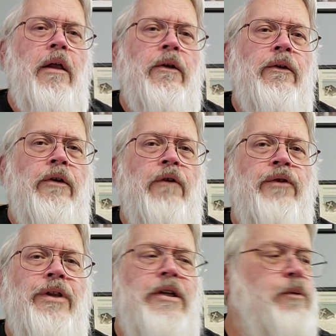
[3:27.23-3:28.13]
So for
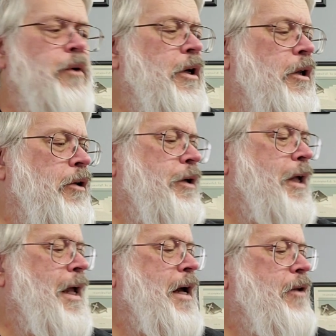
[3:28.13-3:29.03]
this, we're going to look
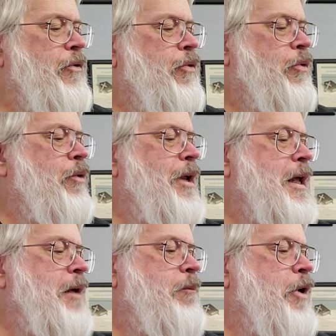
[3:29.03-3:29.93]
at
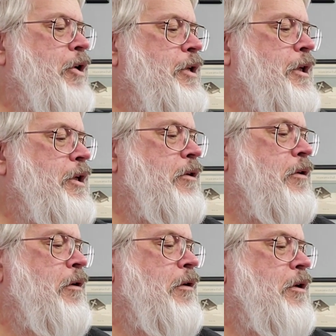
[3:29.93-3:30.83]
three particular